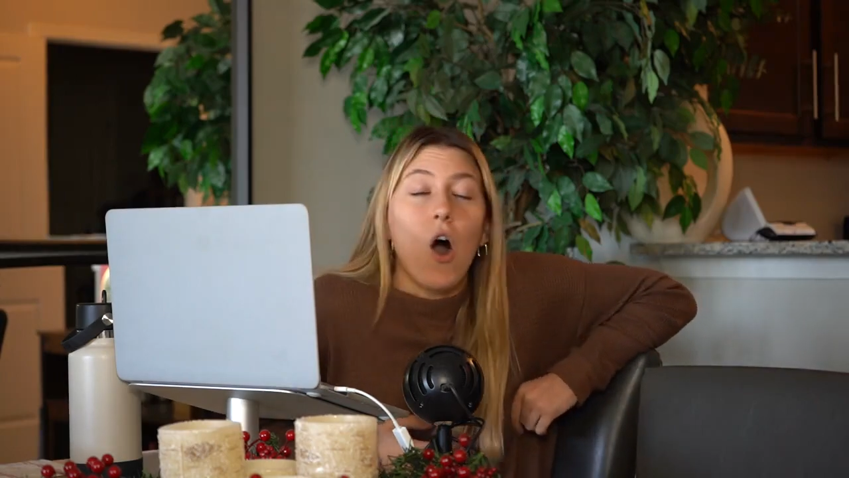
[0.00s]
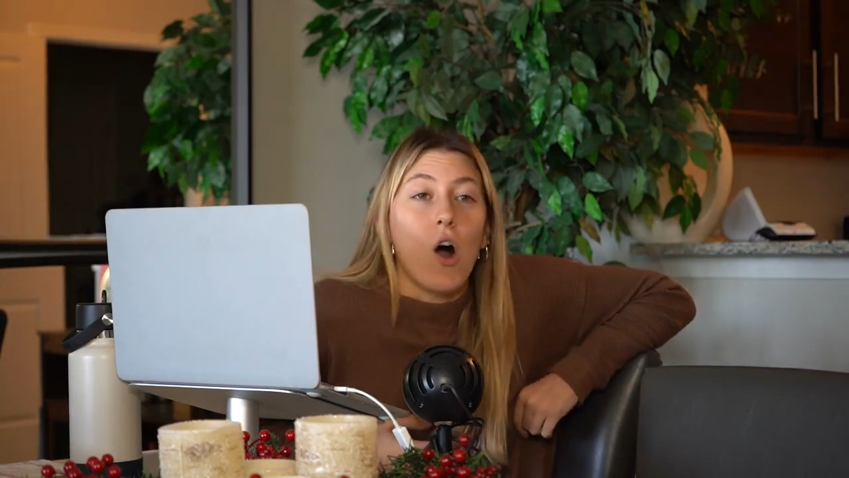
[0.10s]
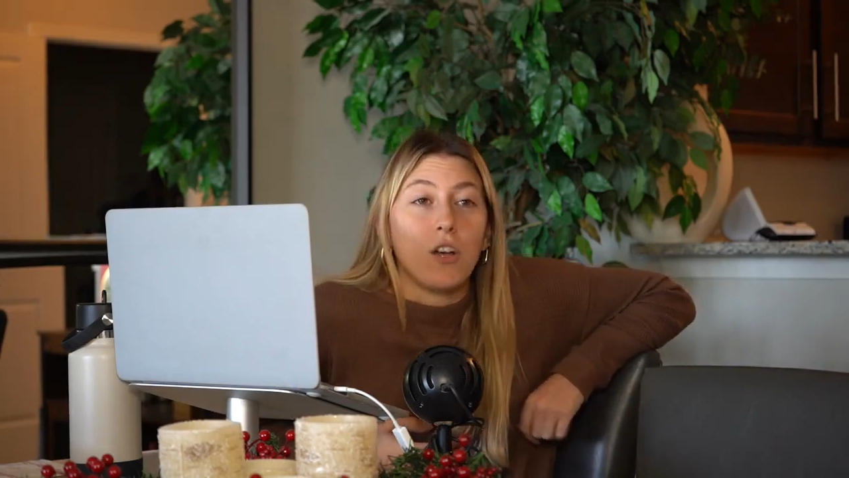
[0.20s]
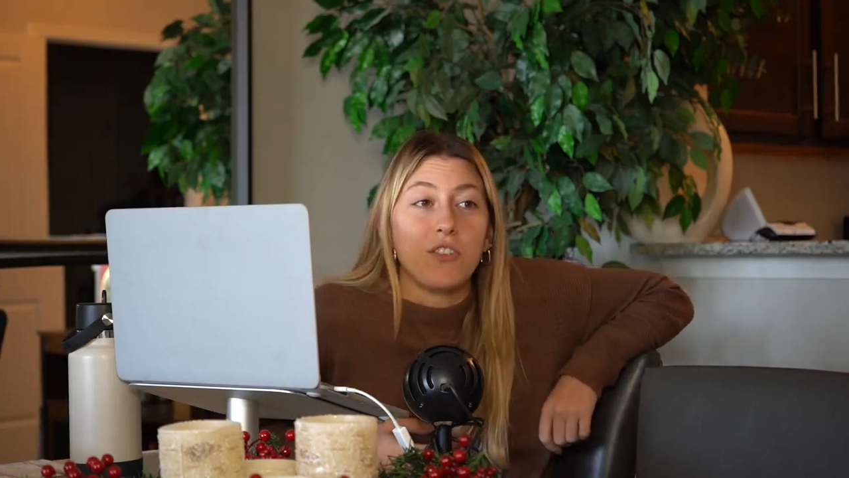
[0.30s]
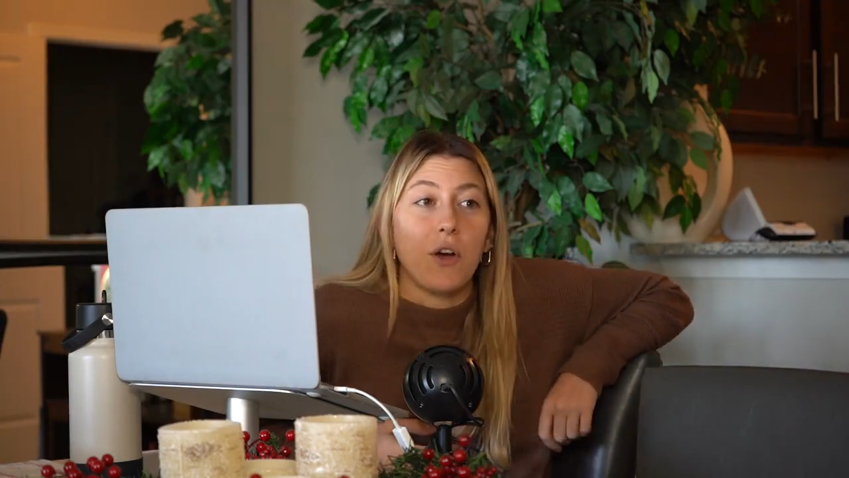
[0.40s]

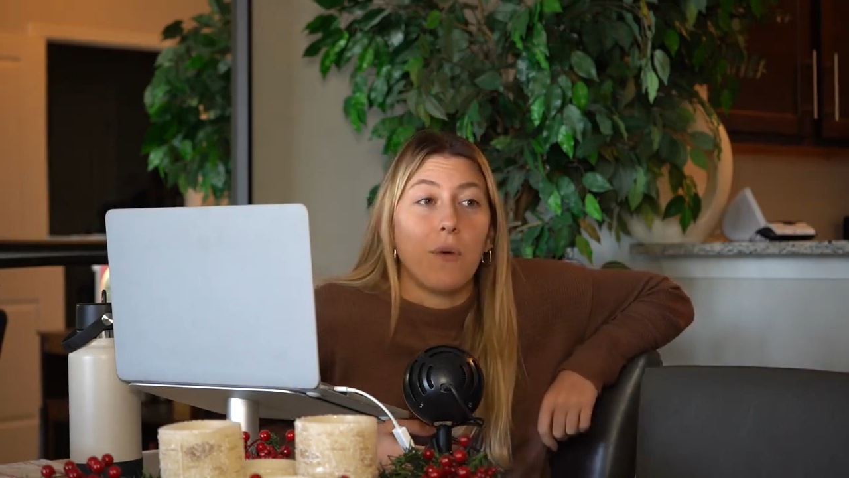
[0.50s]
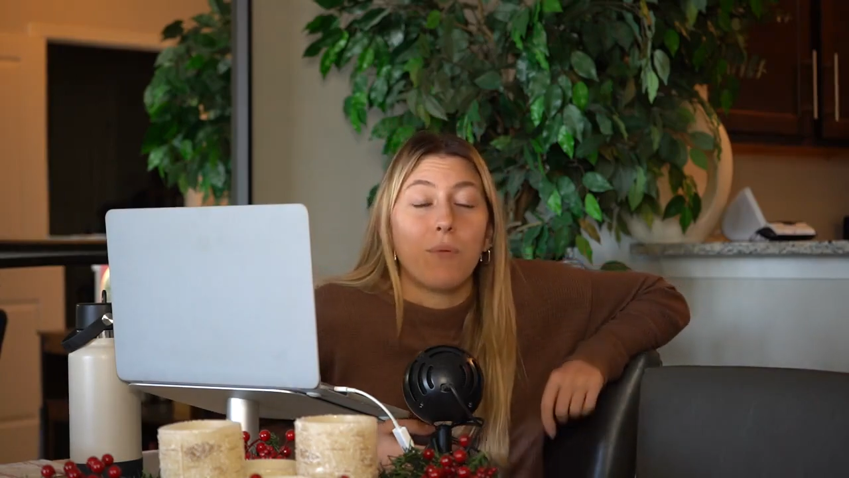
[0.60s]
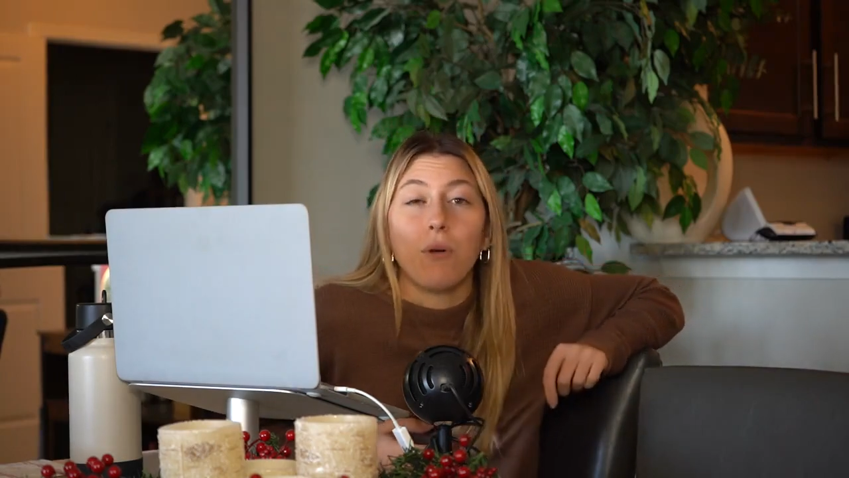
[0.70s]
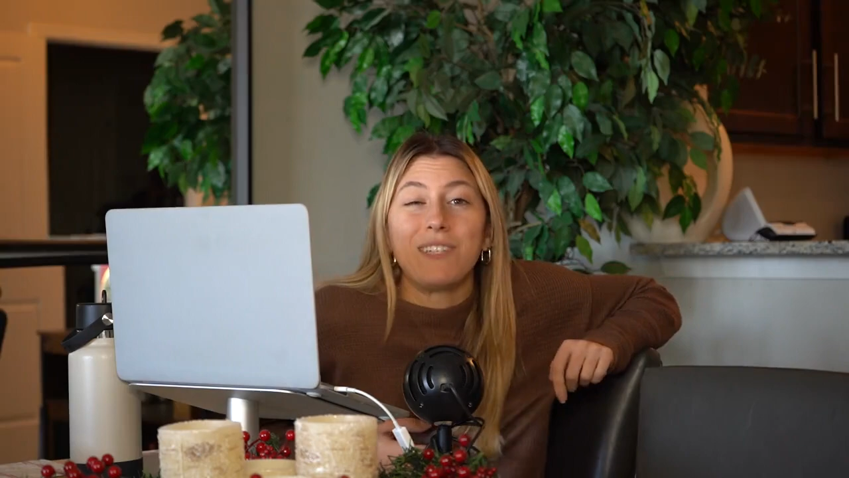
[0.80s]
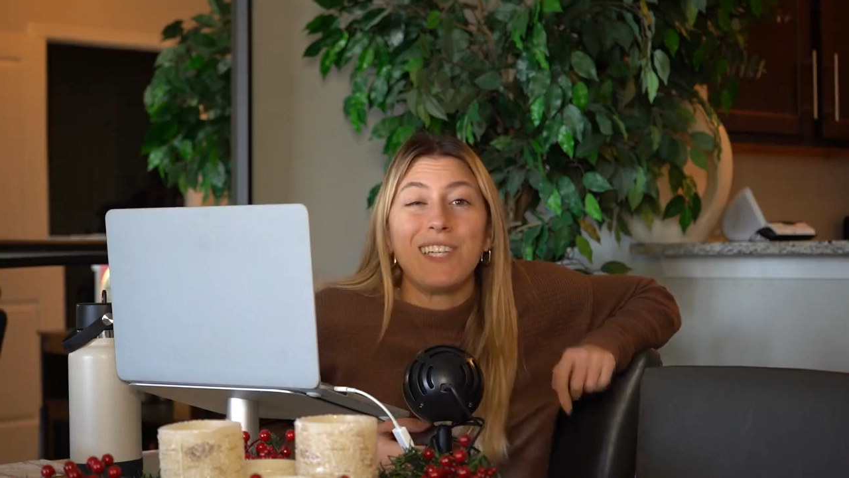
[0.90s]
Also,
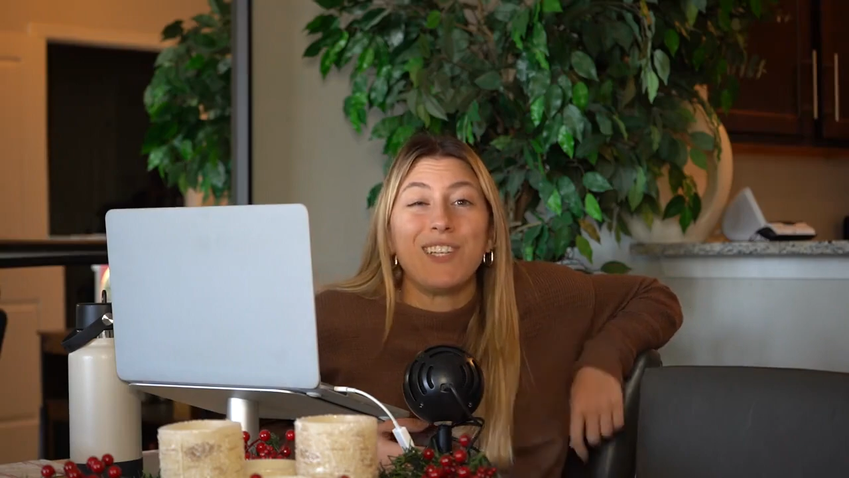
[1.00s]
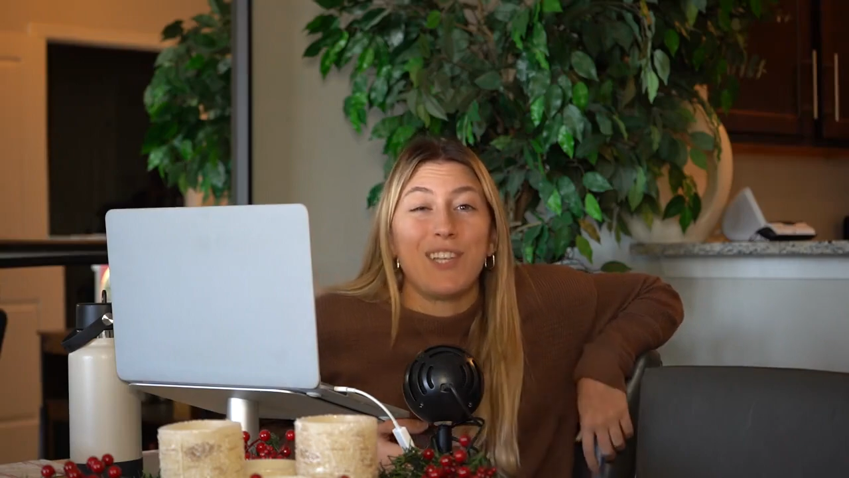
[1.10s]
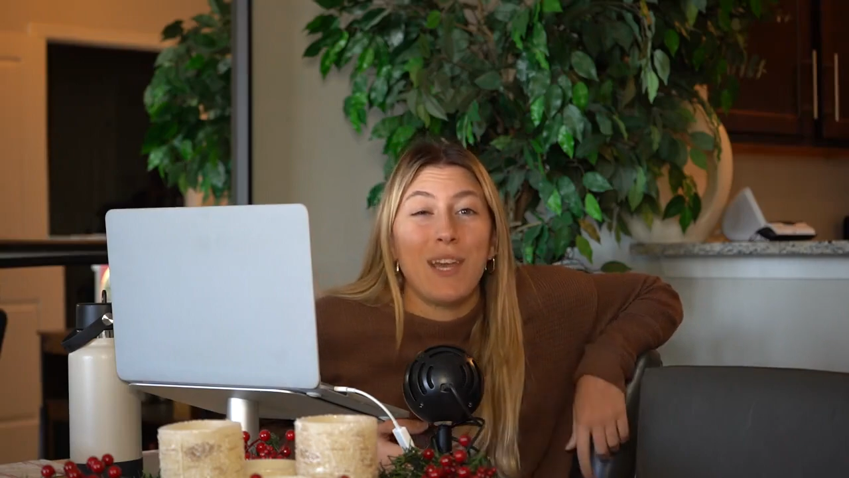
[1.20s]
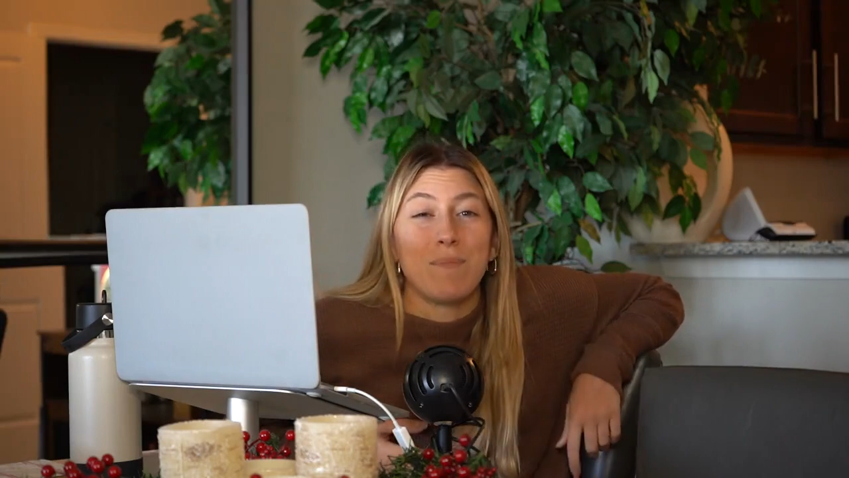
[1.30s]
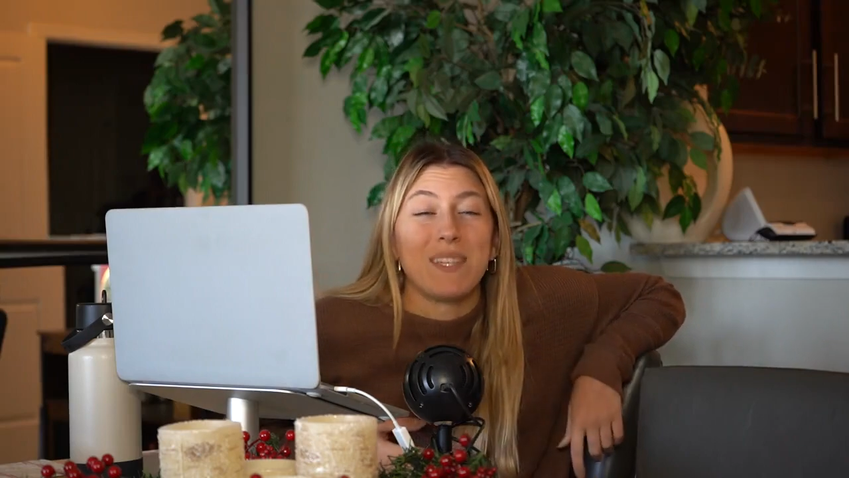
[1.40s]
protein
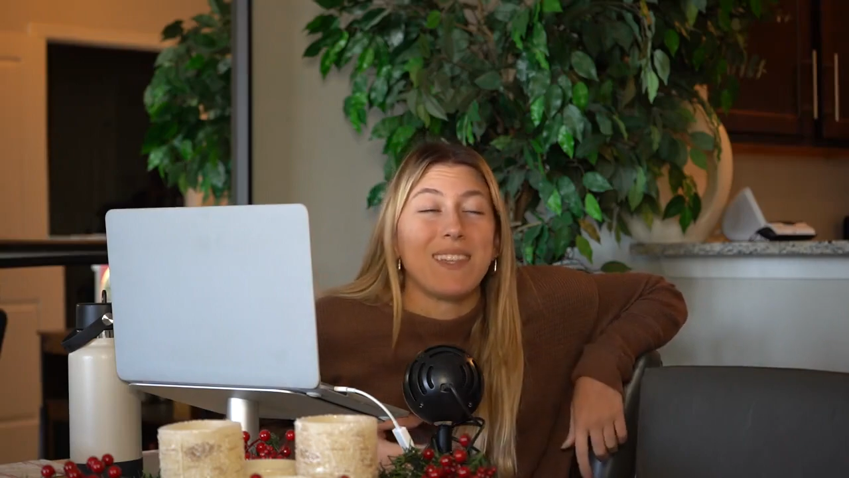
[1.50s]
chips.